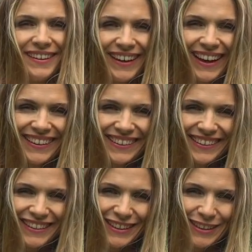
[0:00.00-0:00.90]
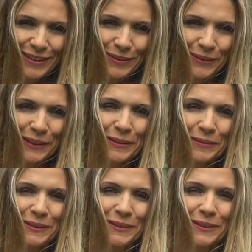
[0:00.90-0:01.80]
Hi there, and
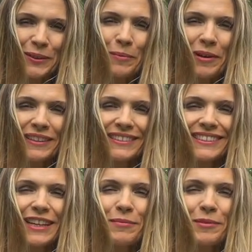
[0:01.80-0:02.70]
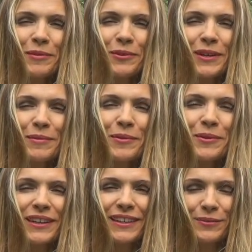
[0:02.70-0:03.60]
welcome to your modern shaman,
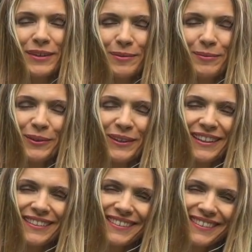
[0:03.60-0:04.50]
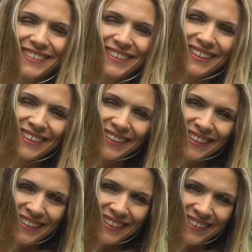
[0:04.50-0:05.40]
Maria and RainbowLand.
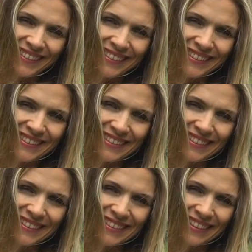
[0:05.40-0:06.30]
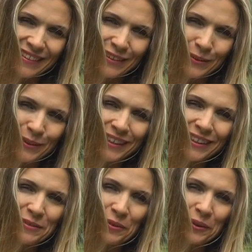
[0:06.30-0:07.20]
This is the
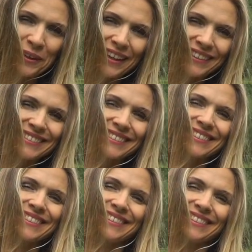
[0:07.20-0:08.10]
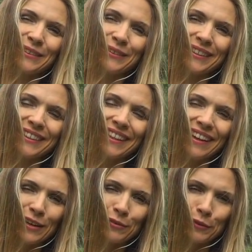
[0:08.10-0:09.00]
weekly forecast, the weekly
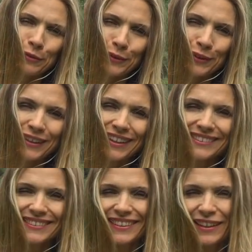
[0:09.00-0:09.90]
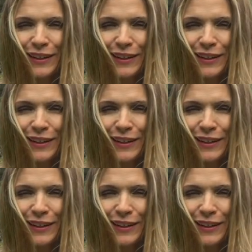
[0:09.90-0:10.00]
heartful forecast